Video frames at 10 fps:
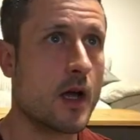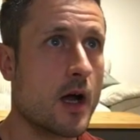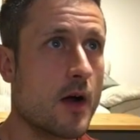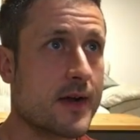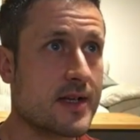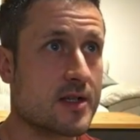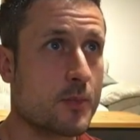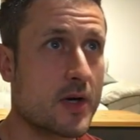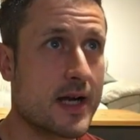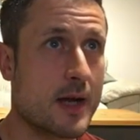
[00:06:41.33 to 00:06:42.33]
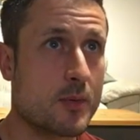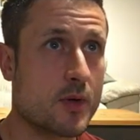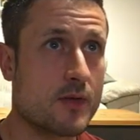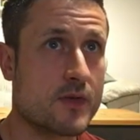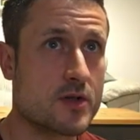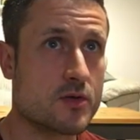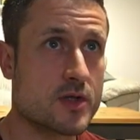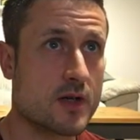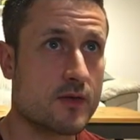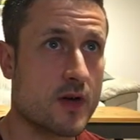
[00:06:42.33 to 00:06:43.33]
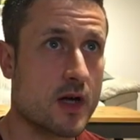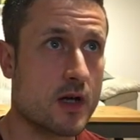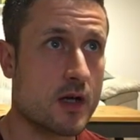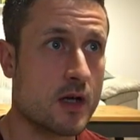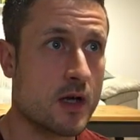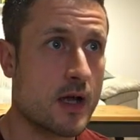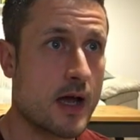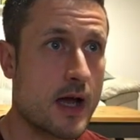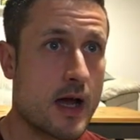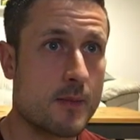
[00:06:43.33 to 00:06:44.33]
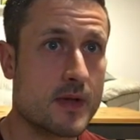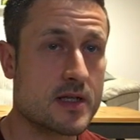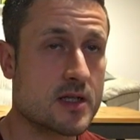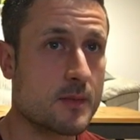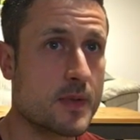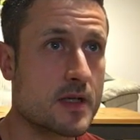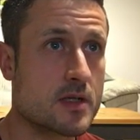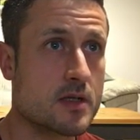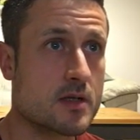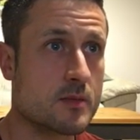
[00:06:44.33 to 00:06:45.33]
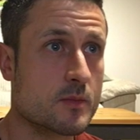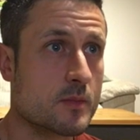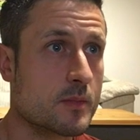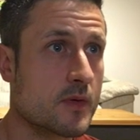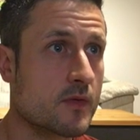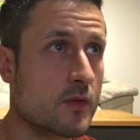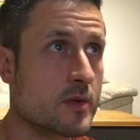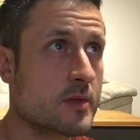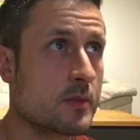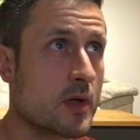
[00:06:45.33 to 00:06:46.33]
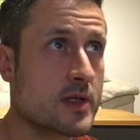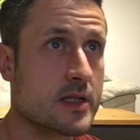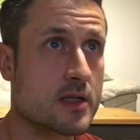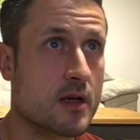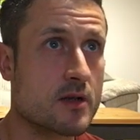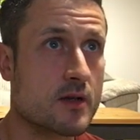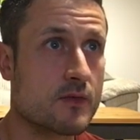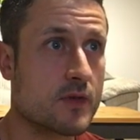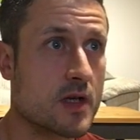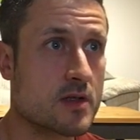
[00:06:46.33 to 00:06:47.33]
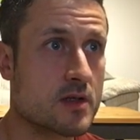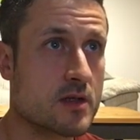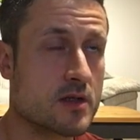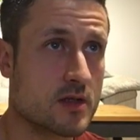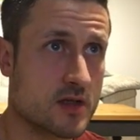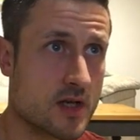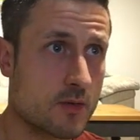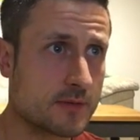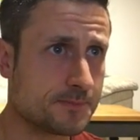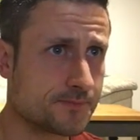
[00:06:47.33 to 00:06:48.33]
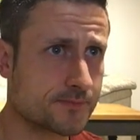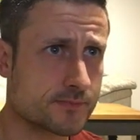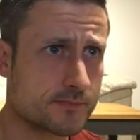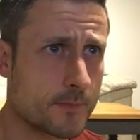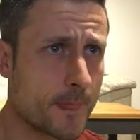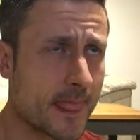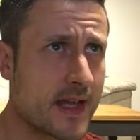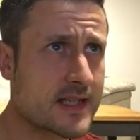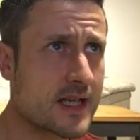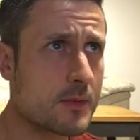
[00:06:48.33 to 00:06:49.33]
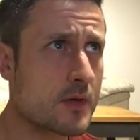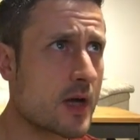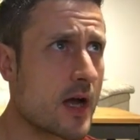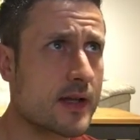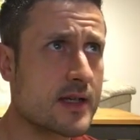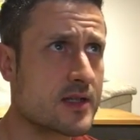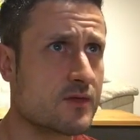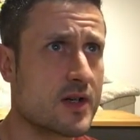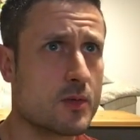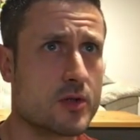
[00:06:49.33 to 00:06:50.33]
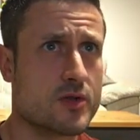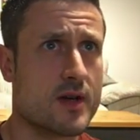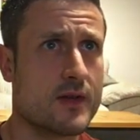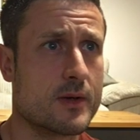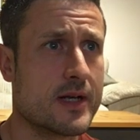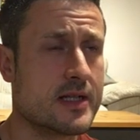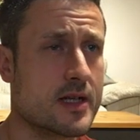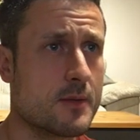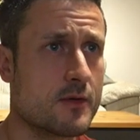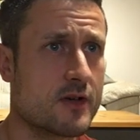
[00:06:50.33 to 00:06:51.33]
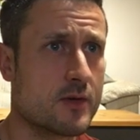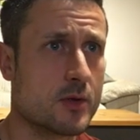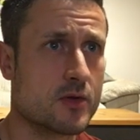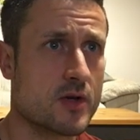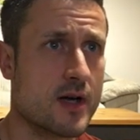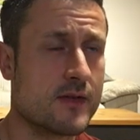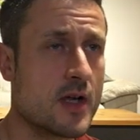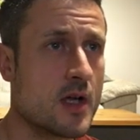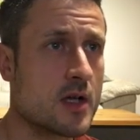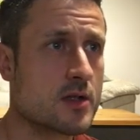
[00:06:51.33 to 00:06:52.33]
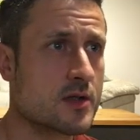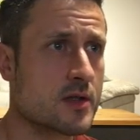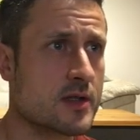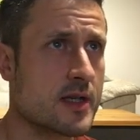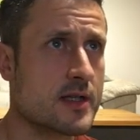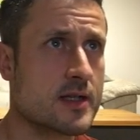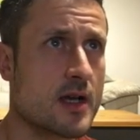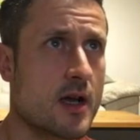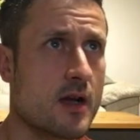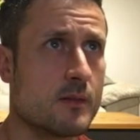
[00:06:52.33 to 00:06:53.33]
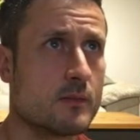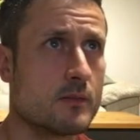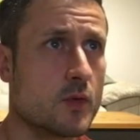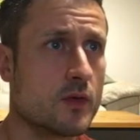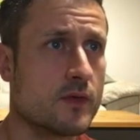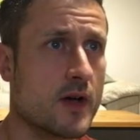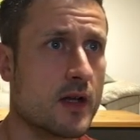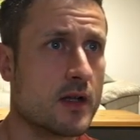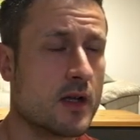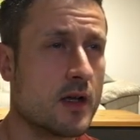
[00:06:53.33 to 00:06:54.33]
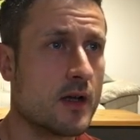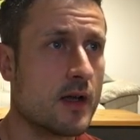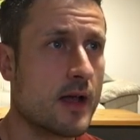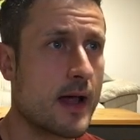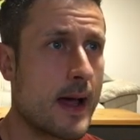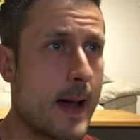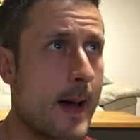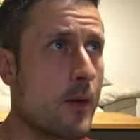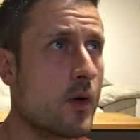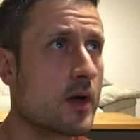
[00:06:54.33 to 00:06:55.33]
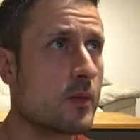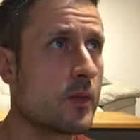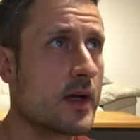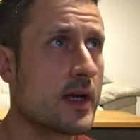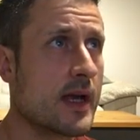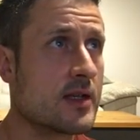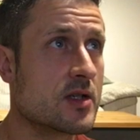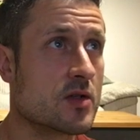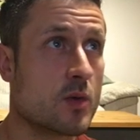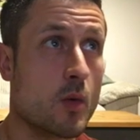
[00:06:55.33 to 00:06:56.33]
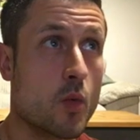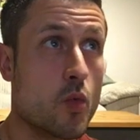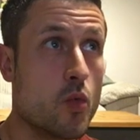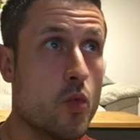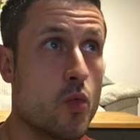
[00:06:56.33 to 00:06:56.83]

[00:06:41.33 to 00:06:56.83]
Okay, so pretty happy with the visuals so far. Let's jump into some performance mods. Let's go to conversions just to start with. Let's keep it, these are rear wheel drive anyway, let's keep it rear wheel drive, just because it's more fun. What can we, engine swap, ooh.